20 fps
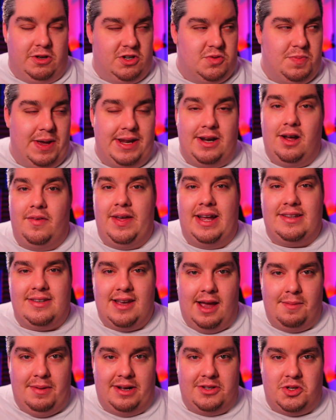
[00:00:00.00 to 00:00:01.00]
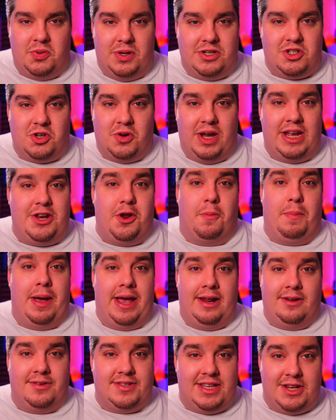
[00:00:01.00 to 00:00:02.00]
You spend all that time on Twitch creating your
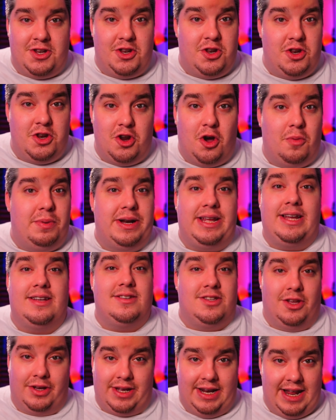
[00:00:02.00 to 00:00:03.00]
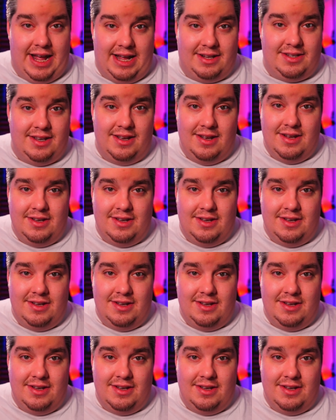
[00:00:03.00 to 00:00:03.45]
panels that nobody is looking at.